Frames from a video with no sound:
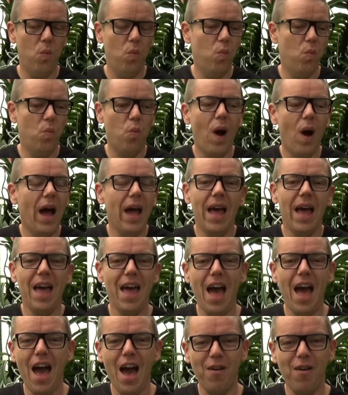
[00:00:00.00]
why I
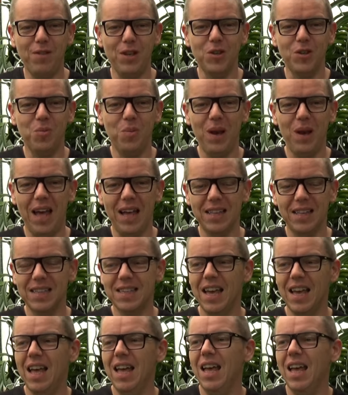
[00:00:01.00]
have these plants.
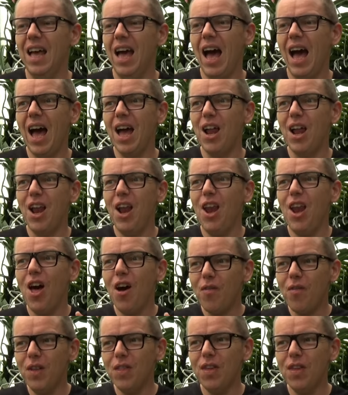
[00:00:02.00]
I
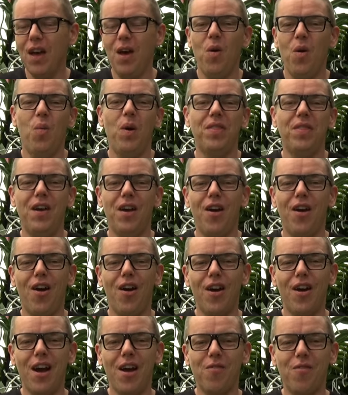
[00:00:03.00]
love it when they
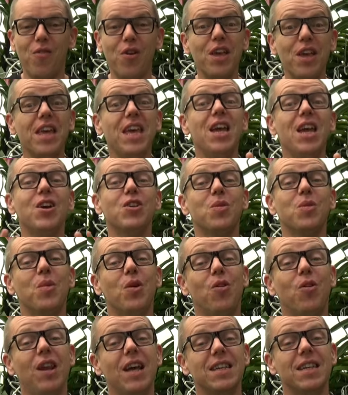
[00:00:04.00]
are for years in my
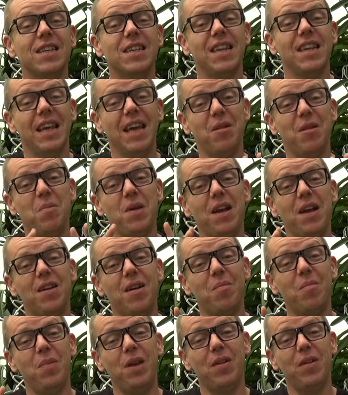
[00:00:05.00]
collection, they get bigger
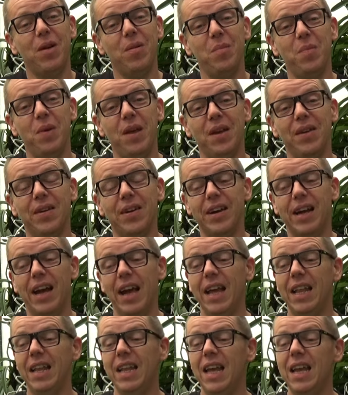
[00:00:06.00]
and bigger and bigger
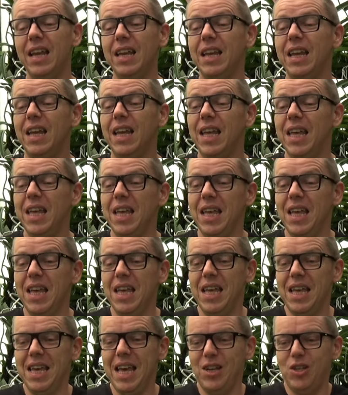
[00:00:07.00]
and, and
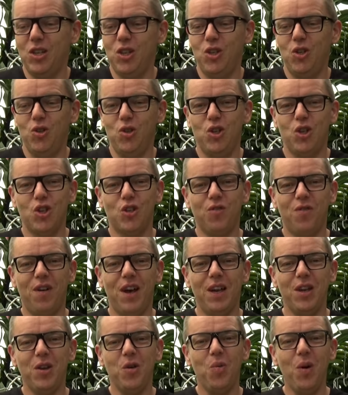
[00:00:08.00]
yes, you just
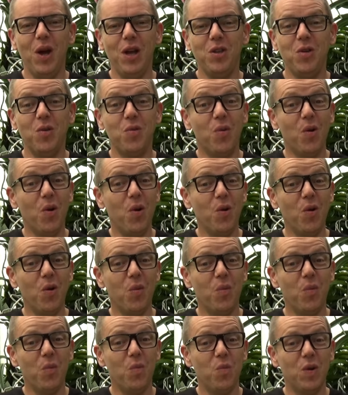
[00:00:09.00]
find a way to grow
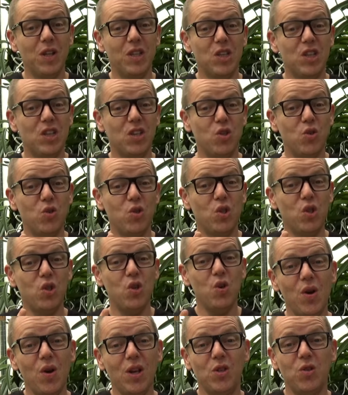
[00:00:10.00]
them which suits
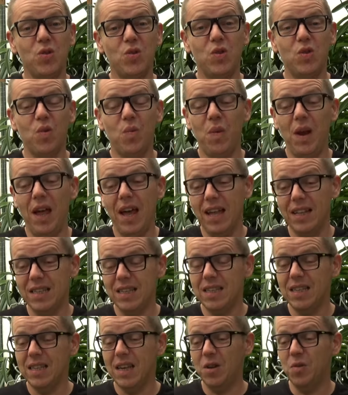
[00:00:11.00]
and suits your plants,
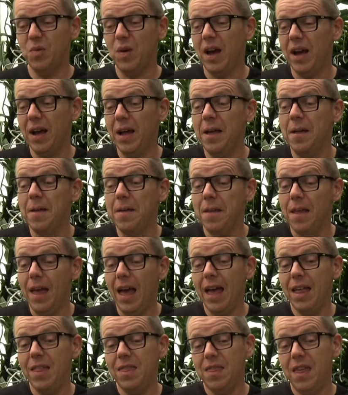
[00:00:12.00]
etc.
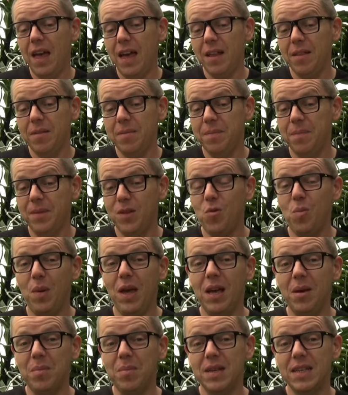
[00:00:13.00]
And then you
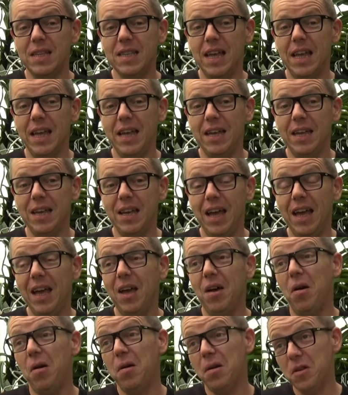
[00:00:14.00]
make a mistake, a
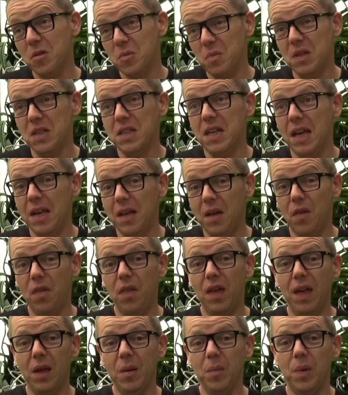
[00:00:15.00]
honest mistake I
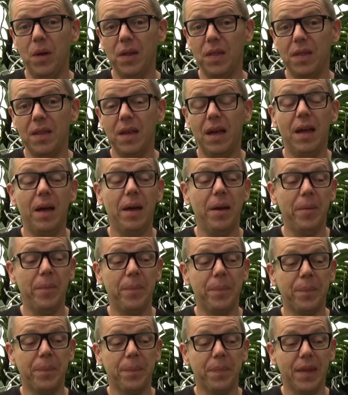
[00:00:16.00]
think, but
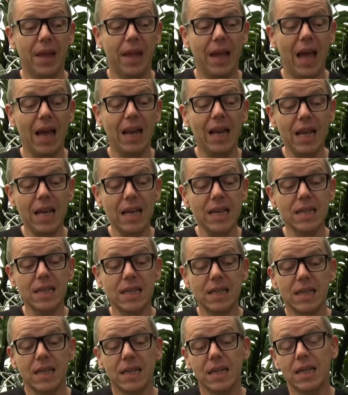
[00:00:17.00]
um, at
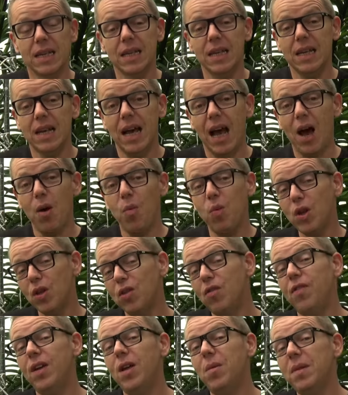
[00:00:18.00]
least I wanted
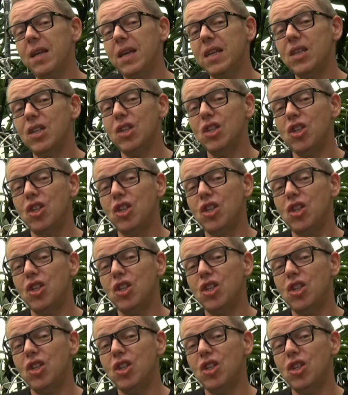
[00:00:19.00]
to film this